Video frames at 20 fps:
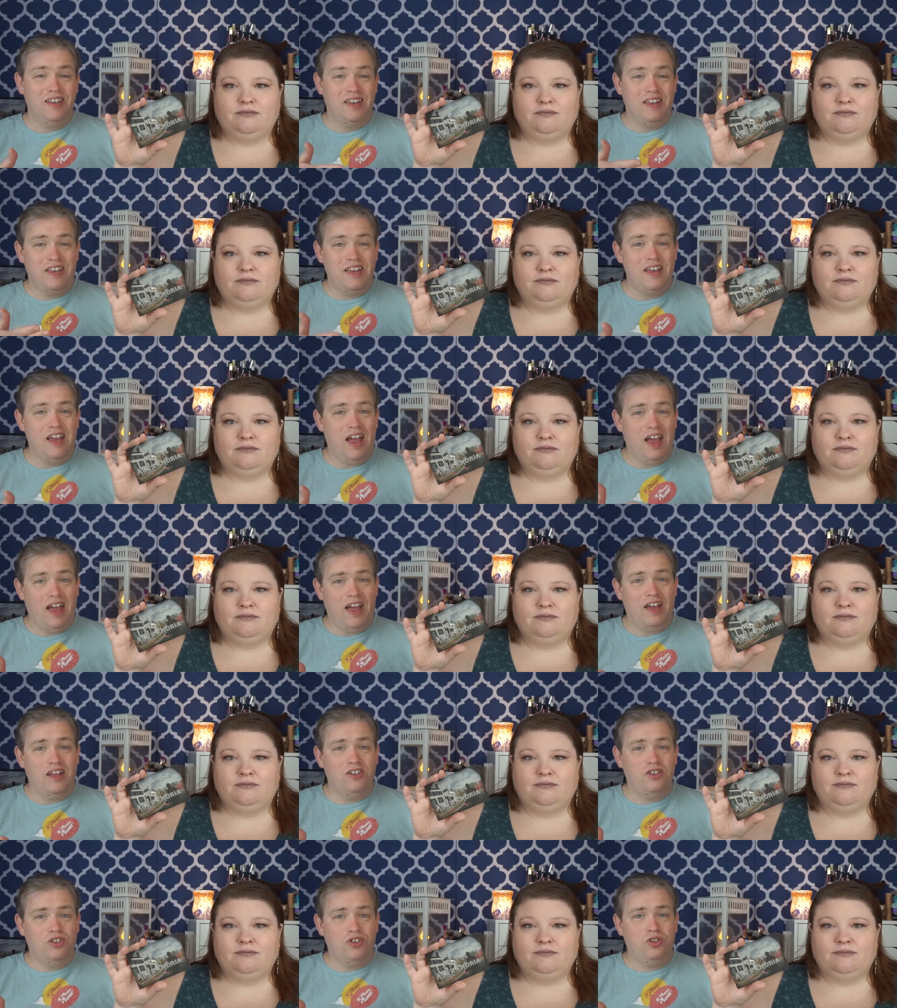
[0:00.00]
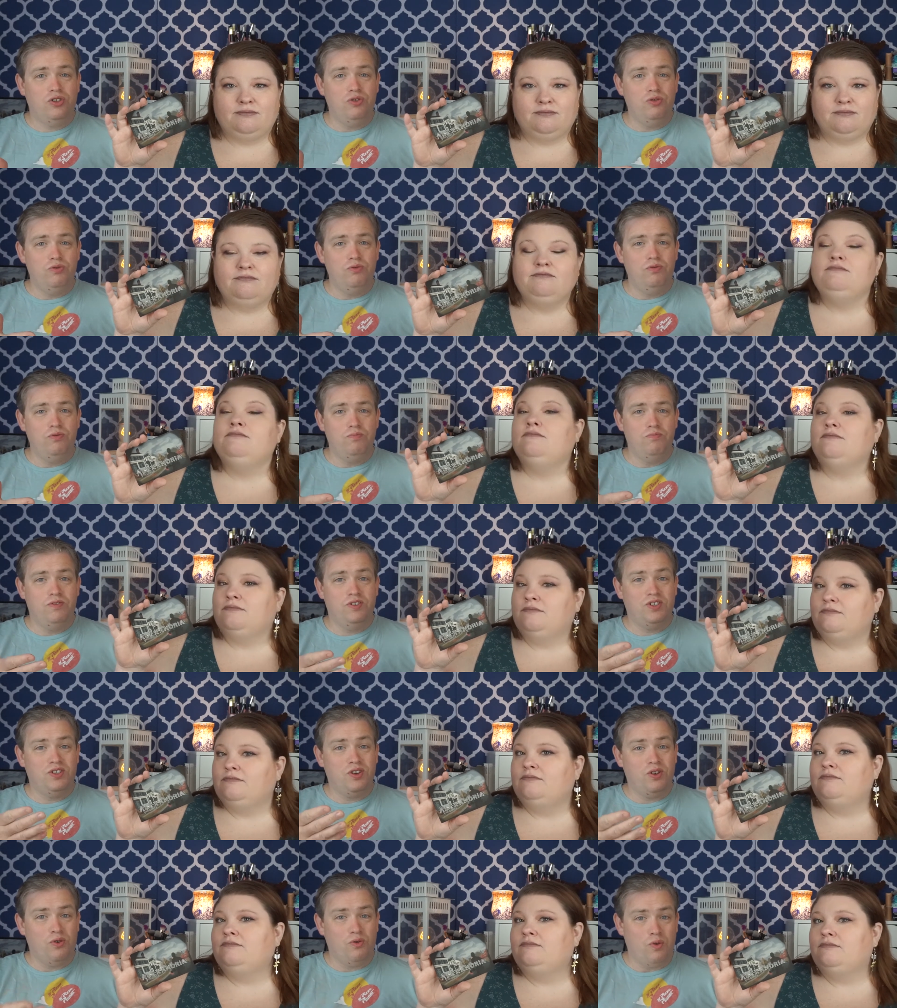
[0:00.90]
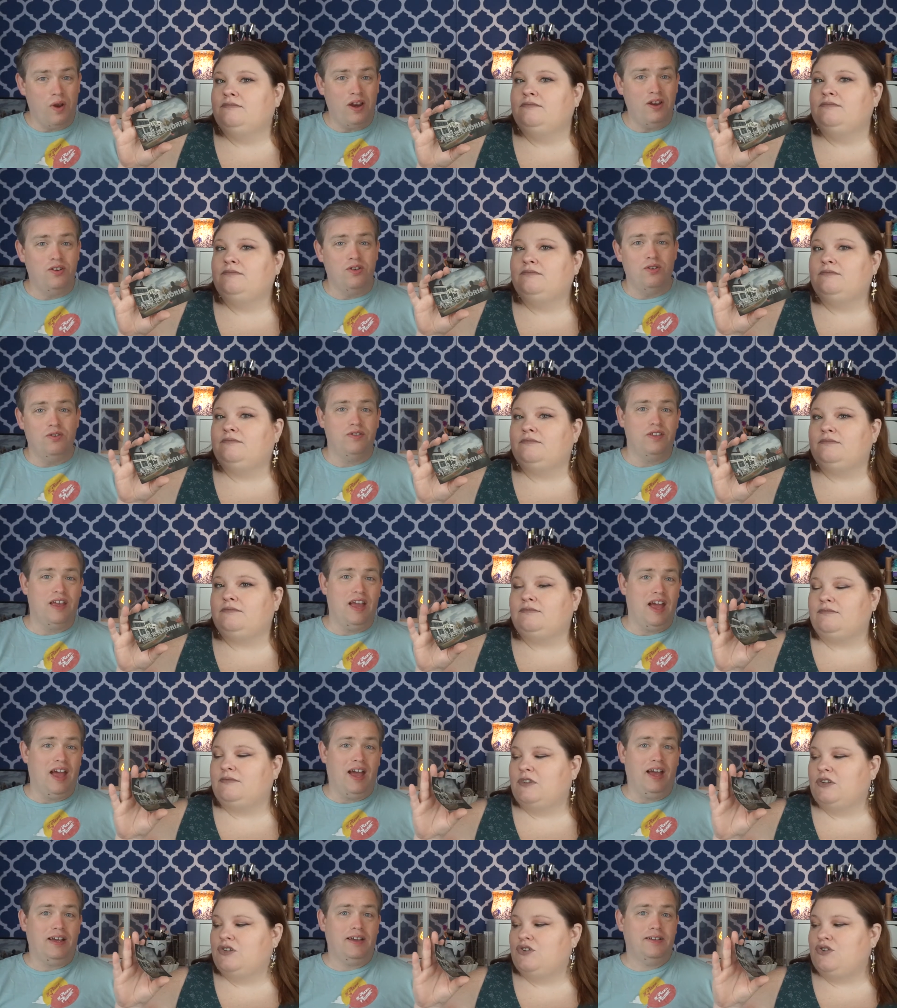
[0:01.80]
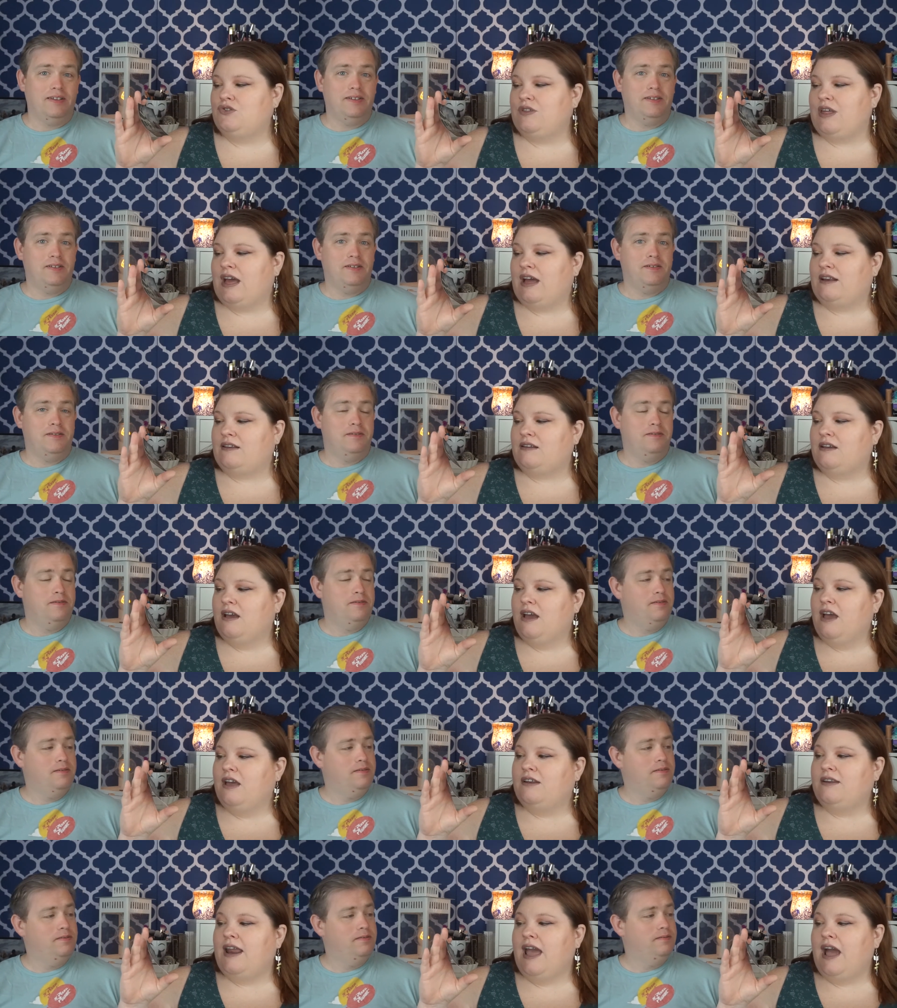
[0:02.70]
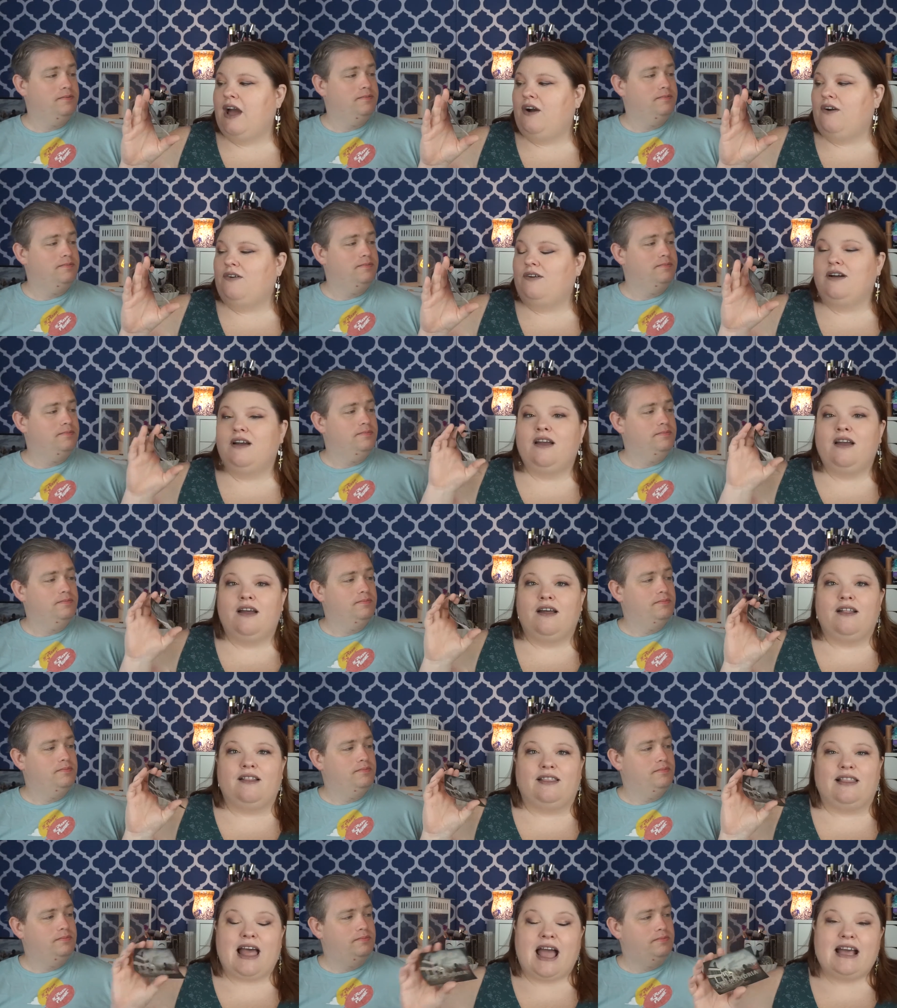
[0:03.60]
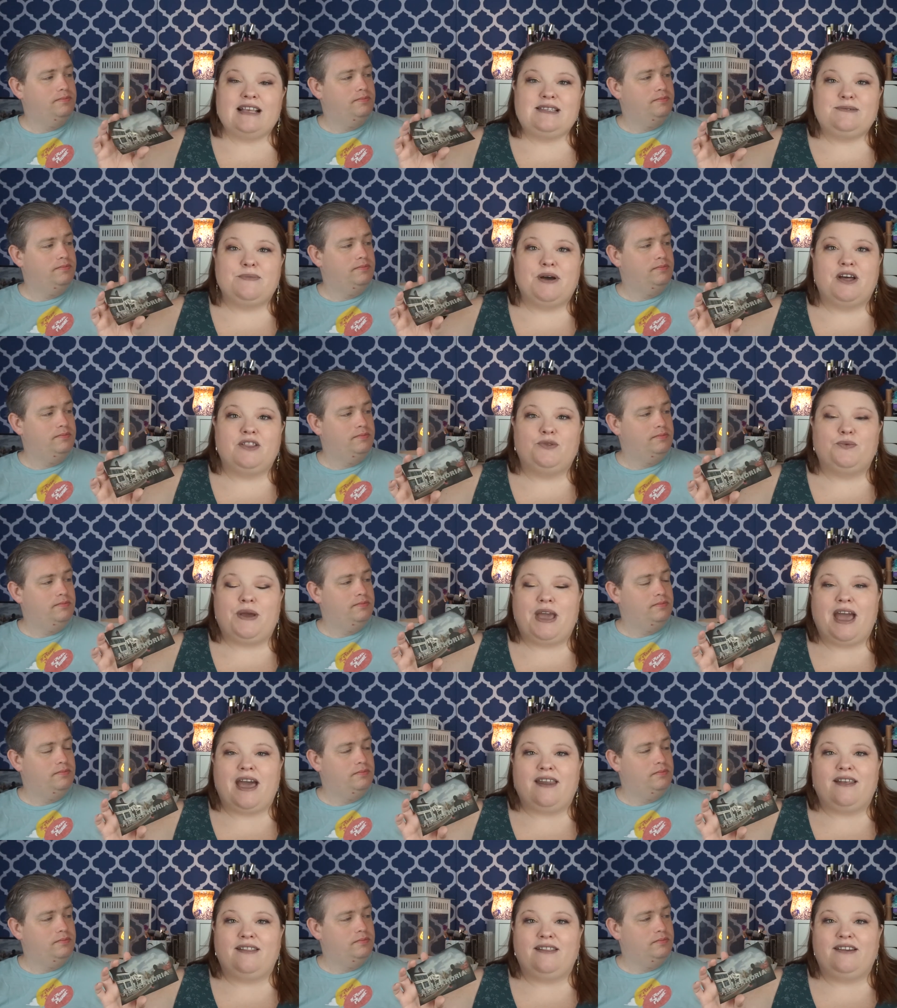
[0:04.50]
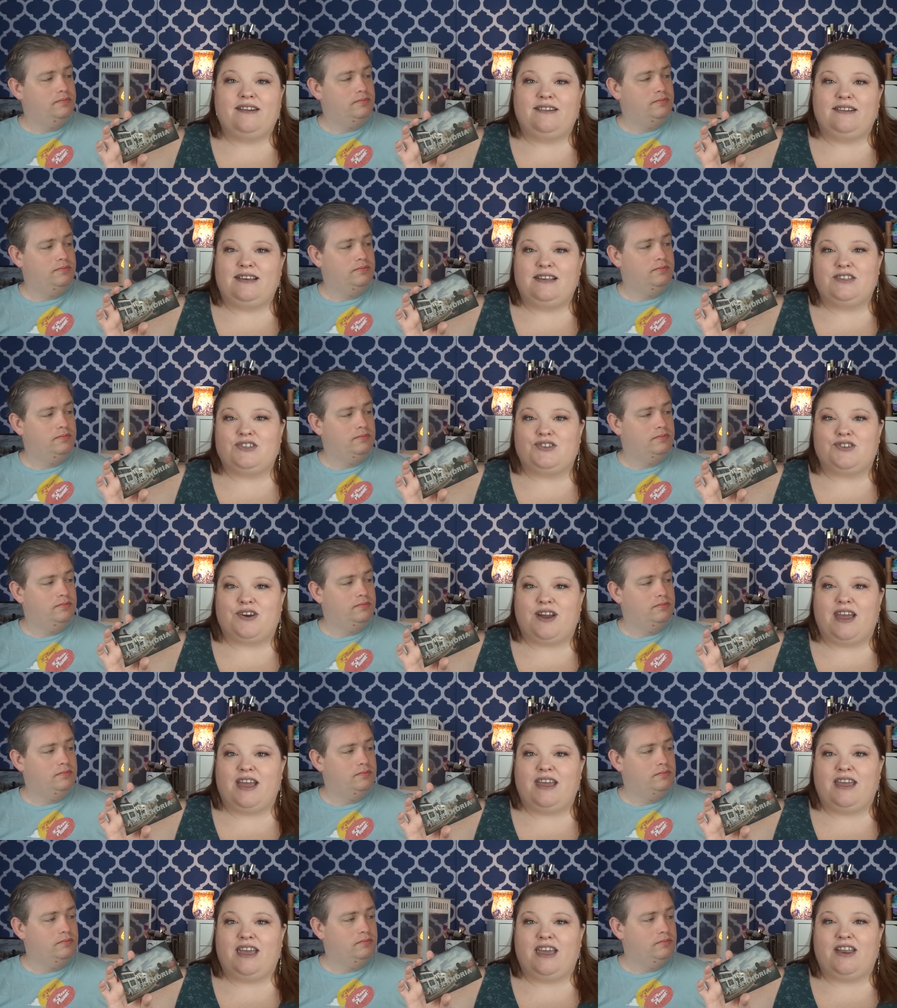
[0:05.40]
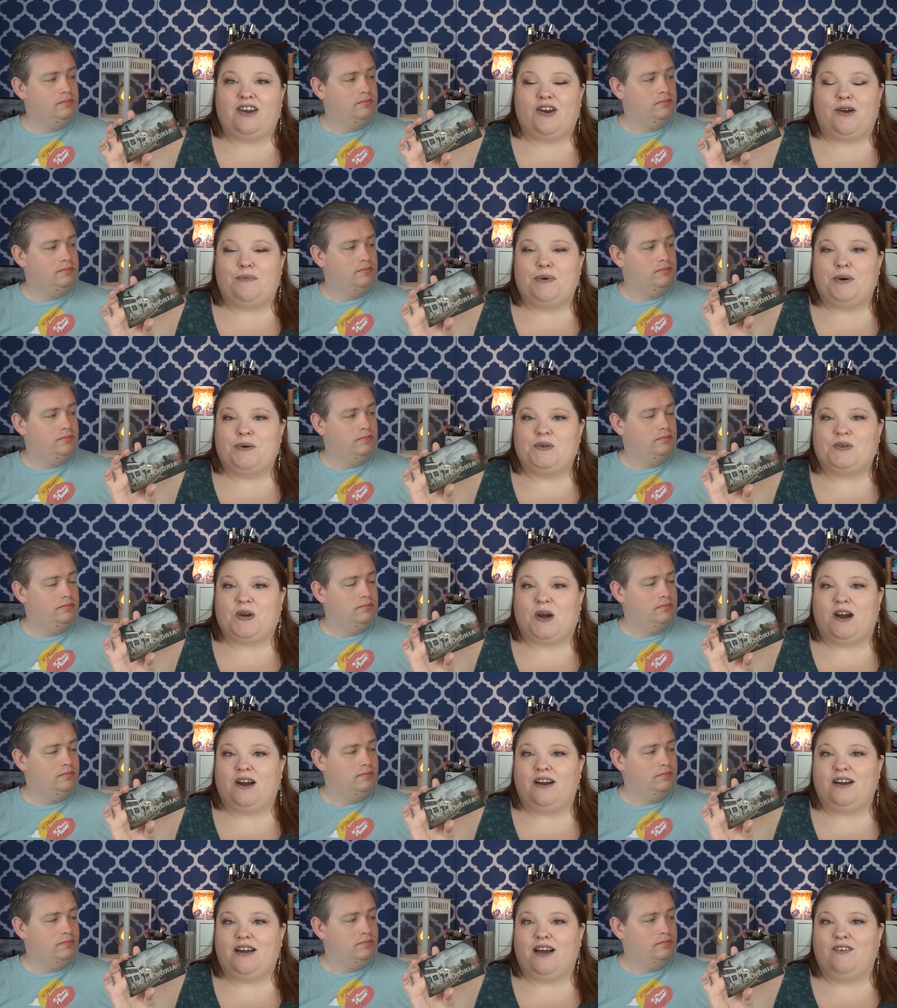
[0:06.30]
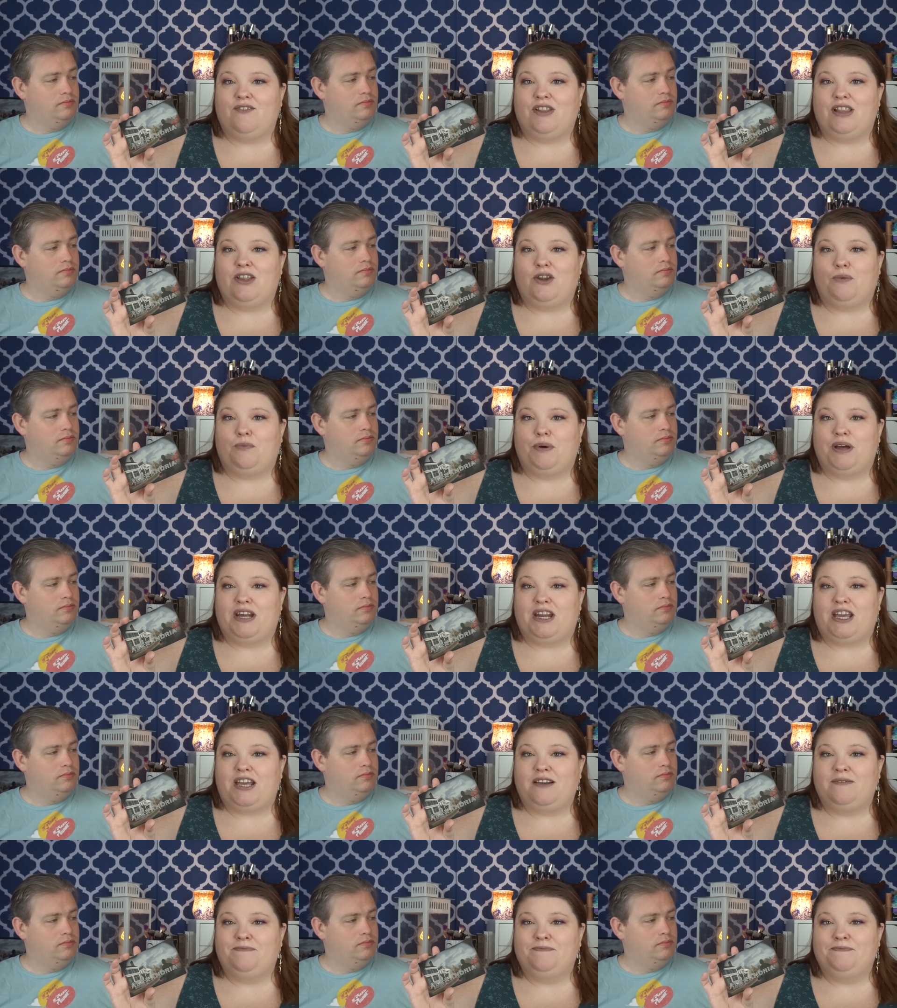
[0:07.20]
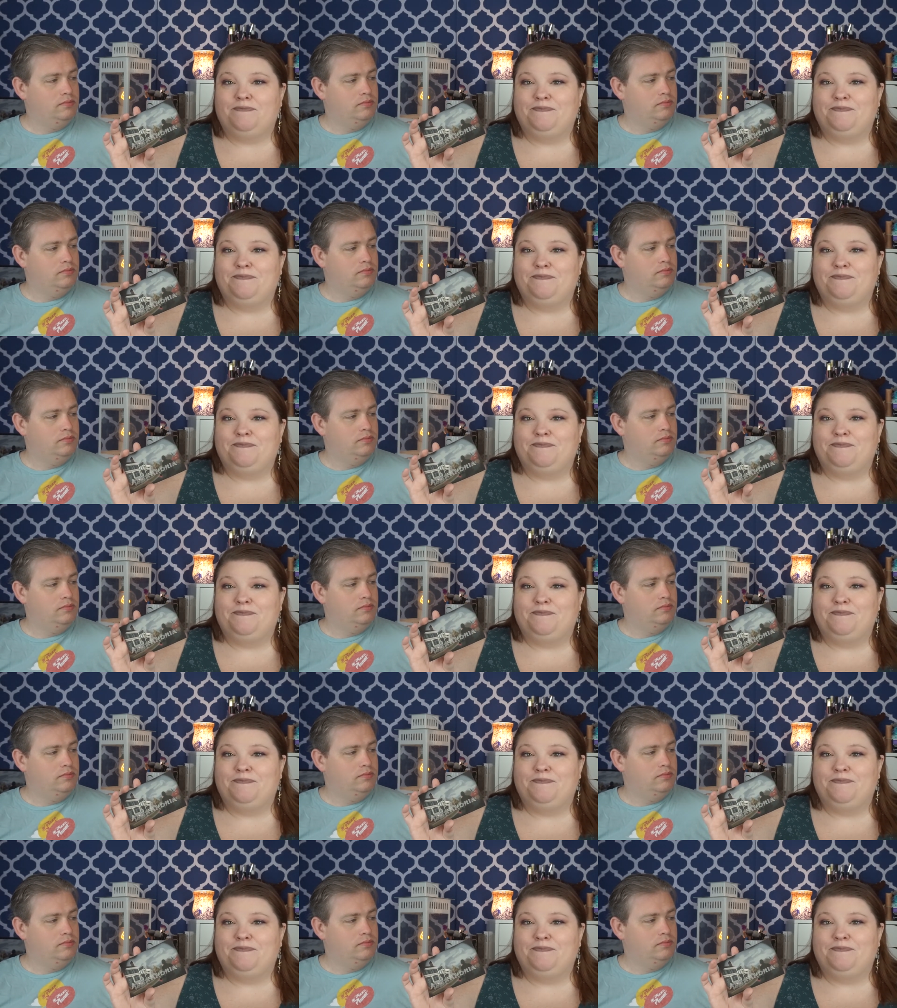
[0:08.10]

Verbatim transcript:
Speaker 1: he had to surrender the axe.
Speaker 2: True that. Now, last month we had a little Easter egg in our postcard of a little bunny.